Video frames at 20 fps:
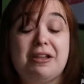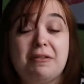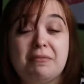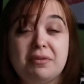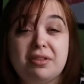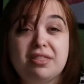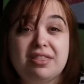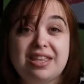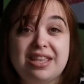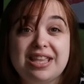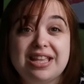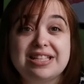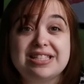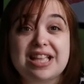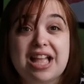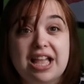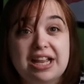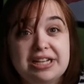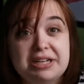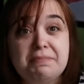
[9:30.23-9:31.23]
But the thing is,
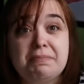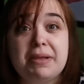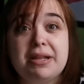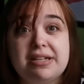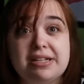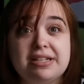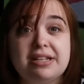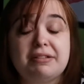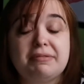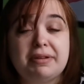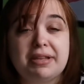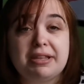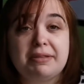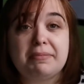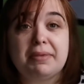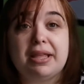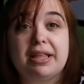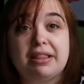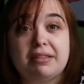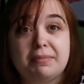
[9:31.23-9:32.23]
I did better than
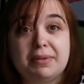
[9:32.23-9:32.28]
him at